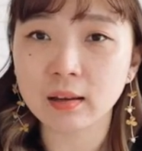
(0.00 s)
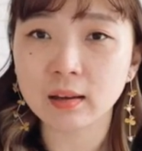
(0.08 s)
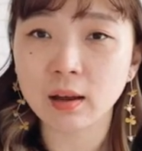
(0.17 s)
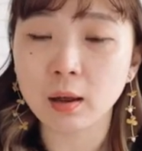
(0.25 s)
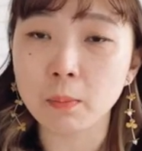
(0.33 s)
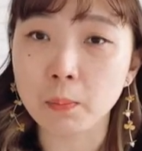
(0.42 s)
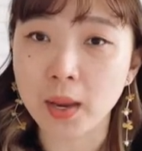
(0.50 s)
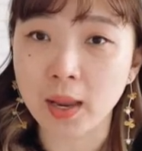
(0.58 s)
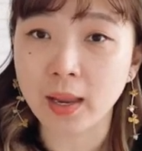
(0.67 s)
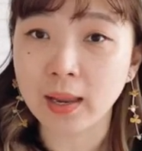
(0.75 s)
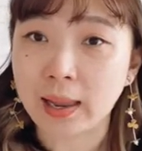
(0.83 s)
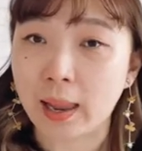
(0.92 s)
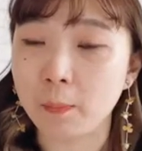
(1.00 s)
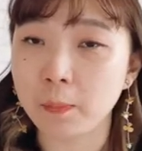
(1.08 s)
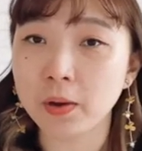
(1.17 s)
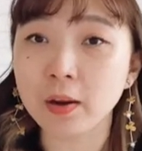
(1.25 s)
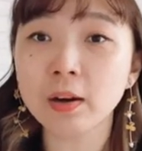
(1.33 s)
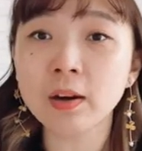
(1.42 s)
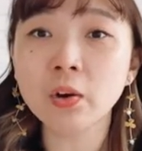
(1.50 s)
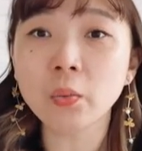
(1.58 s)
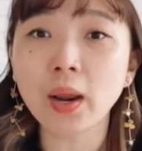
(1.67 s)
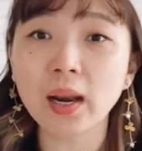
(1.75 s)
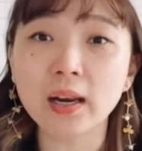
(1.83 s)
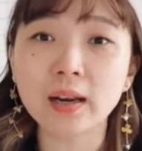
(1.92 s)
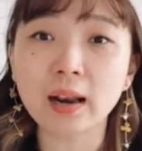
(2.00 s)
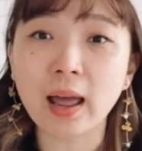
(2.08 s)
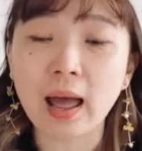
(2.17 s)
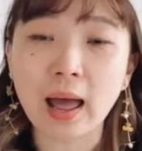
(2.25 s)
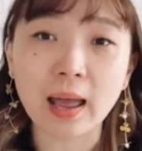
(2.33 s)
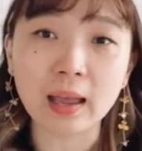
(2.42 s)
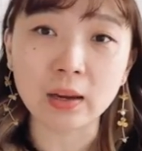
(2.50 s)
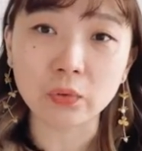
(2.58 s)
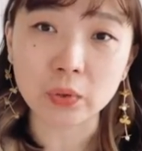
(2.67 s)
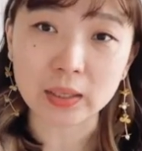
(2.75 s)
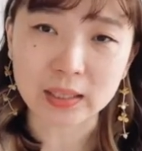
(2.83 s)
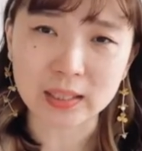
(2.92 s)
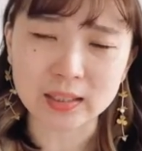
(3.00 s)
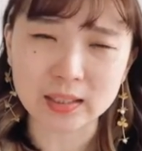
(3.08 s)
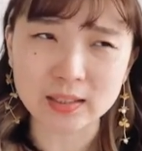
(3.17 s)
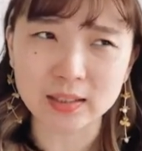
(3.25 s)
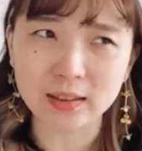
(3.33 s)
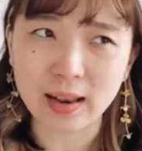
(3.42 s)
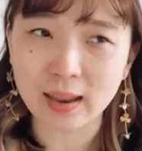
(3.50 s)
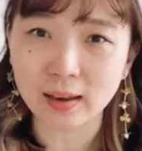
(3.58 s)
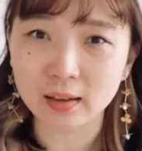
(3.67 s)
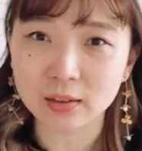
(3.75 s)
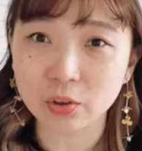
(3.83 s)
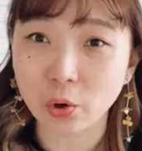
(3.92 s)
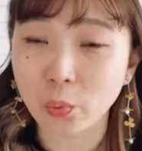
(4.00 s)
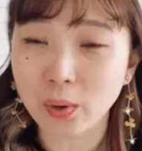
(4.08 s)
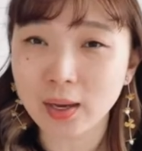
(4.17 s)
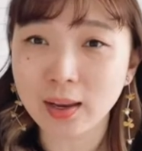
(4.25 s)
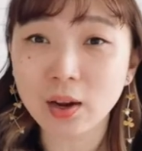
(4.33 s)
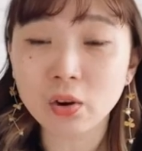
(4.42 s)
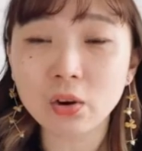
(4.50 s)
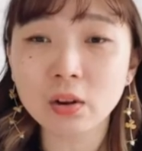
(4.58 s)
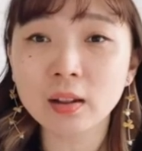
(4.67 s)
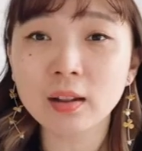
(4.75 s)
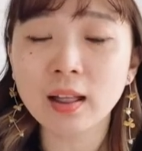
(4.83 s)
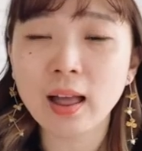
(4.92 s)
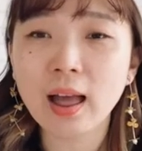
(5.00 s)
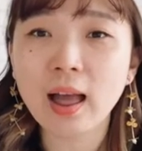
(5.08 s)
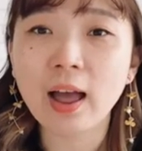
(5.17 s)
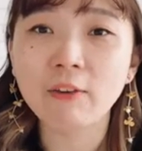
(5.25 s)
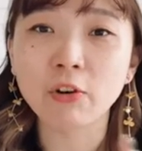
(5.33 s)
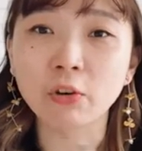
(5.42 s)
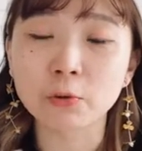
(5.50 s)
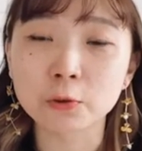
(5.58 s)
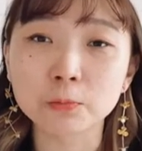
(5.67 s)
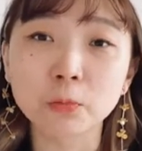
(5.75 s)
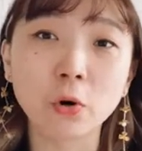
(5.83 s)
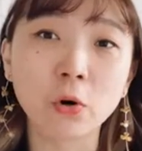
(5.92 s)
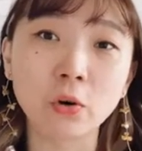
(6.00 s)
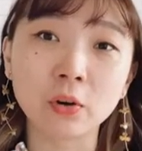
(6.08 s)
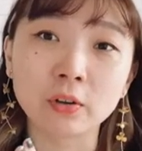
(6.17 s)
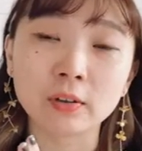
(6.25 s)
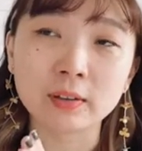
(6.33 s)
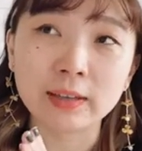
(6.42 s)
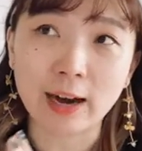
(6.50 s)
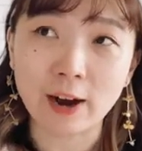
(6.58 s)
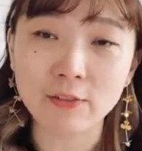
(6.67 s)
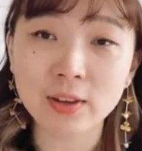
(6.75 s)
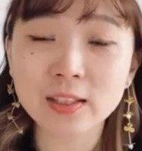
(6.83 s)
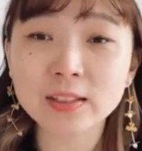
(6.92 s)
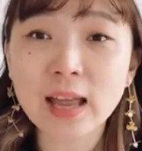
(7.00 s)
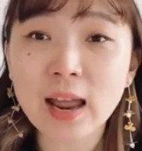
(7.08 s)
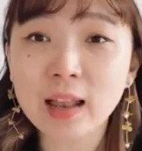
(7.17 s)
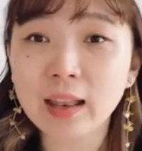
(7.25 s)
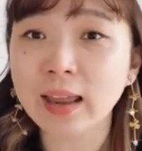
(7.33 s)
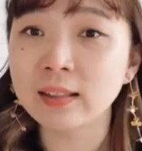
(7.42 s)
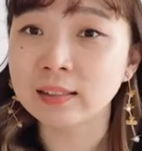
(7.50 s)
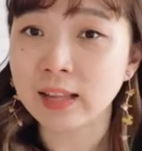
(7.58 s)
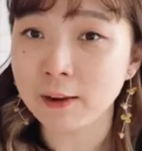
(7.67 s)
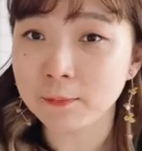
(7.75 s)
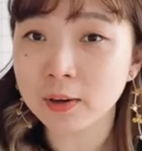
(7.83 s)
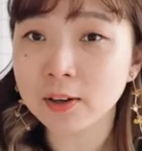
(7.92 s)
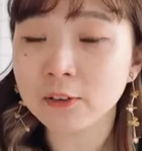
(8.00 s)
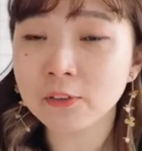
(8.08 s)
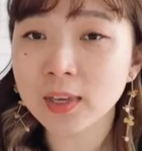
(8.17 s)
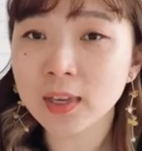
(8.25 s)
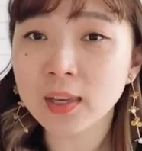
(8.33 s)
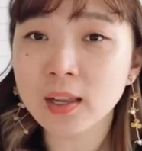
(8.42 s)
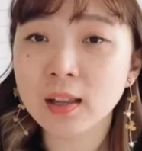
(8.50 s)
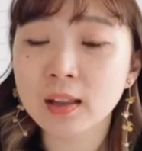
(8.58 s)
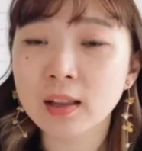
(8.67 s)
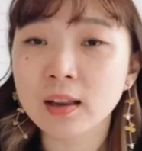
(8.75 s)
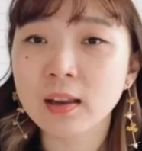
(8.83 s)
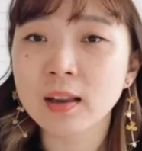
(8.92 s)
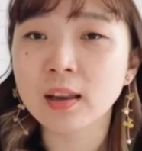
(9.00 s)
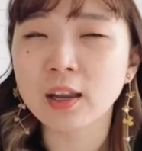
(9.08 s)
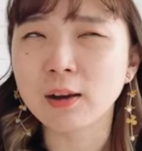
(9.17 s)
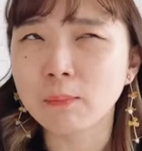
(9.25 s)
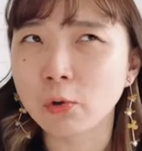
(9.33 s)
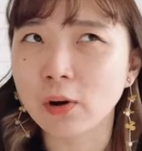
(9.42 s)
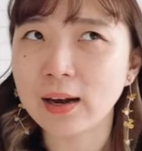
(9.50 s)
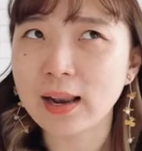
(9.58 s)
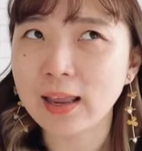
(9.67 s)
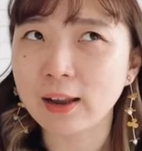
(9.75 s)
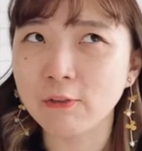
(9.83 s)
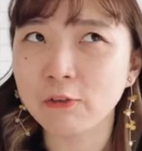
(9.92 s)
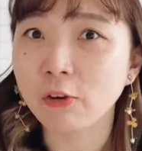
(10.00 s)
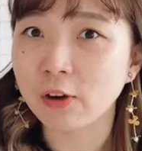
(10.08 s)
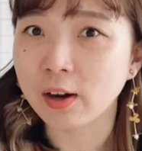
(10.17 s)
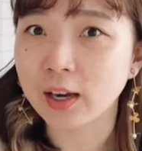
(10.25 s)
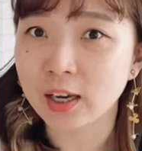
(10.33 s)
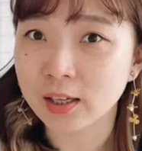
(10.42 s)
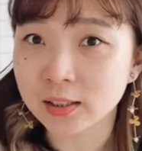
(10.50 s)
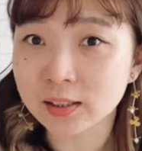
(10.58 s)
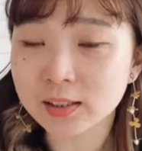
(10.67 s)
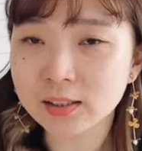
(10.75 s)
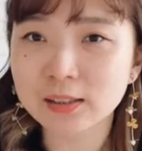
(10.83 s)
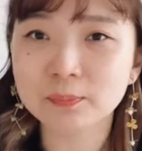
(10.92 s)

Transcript: a big gap year when I really didn't like drawing at all. Focus more on graphic style and typography in more like 4 years.